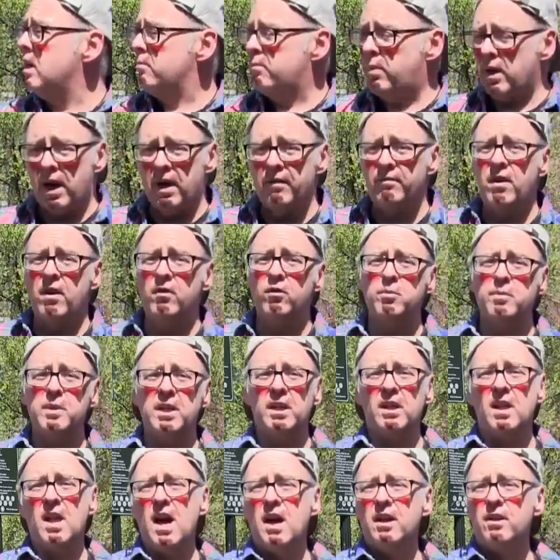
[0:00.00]
But I've never been
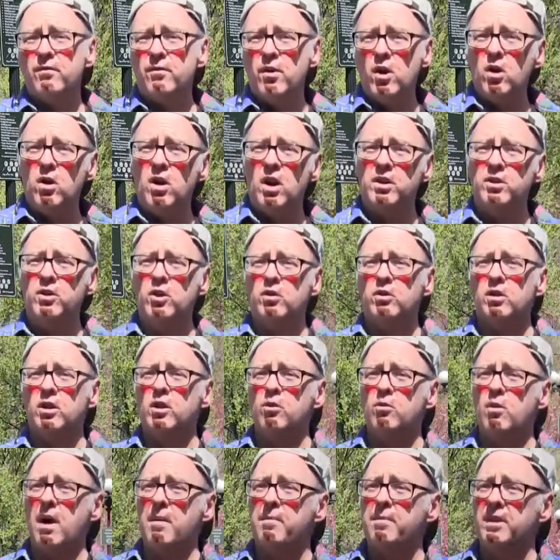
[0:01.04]
allowed to vote on
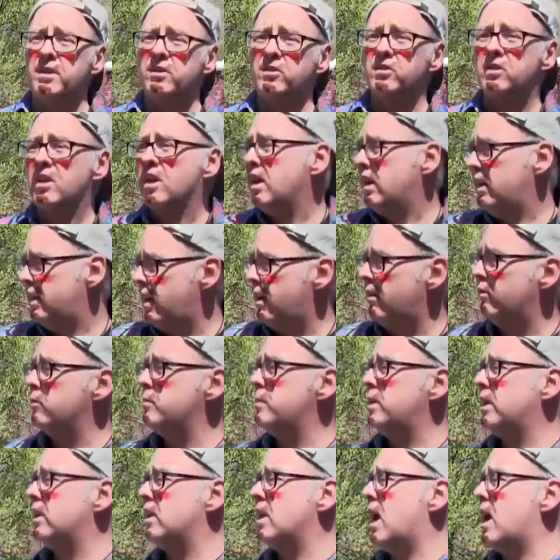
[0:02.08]
nuclear weapons, never
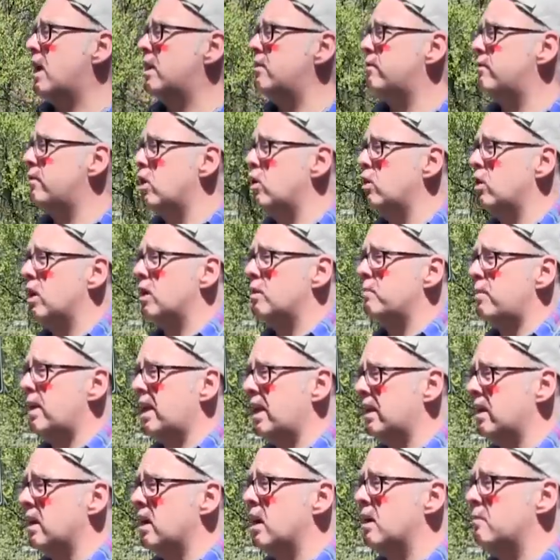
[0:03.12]
been allowed to vote on a
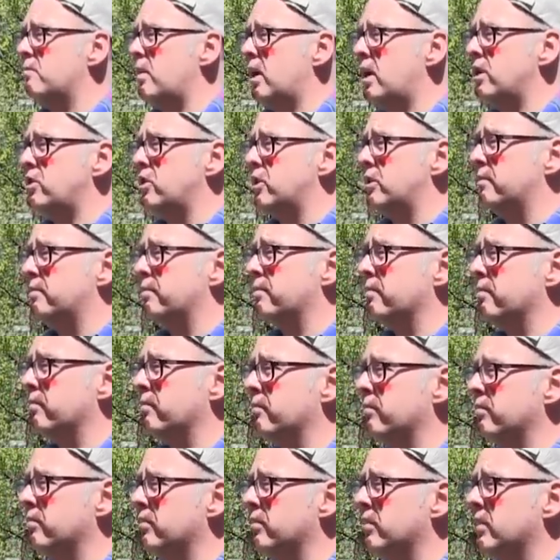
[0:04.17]
Pentagon budget.
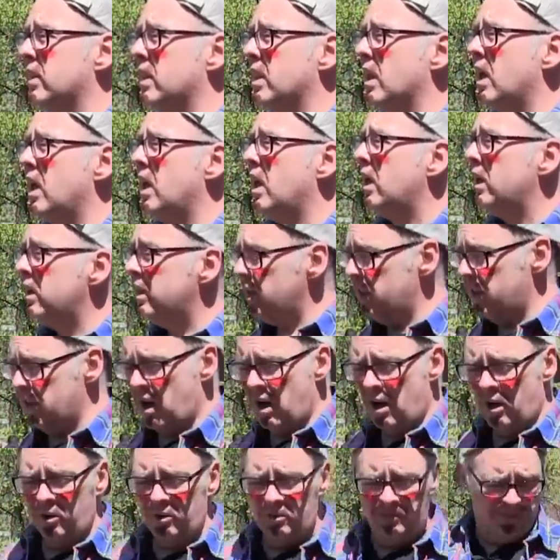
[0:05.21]
You
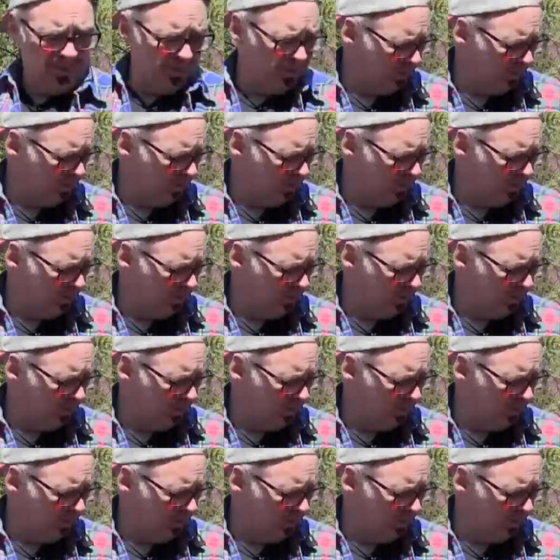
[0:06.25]
know?